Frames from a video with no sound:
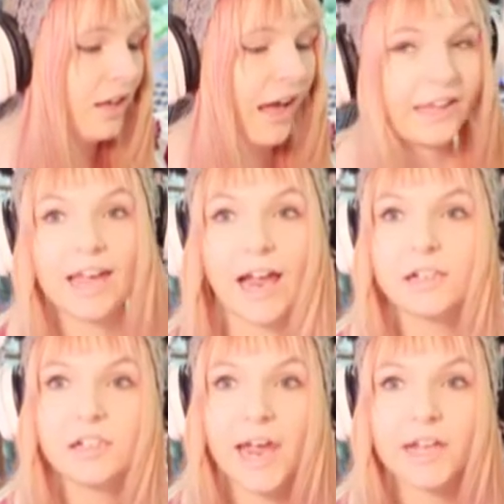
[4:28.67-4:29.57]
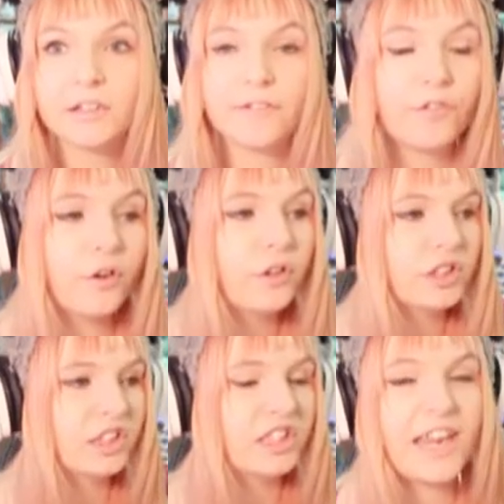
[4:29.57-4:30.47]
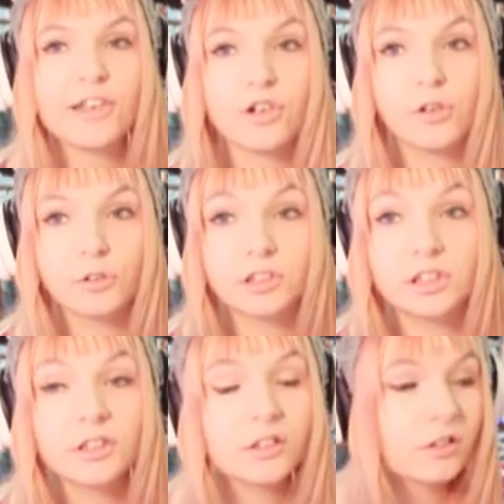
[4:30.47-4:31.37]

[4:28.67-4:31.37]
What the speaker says: I can't dance for snizzles.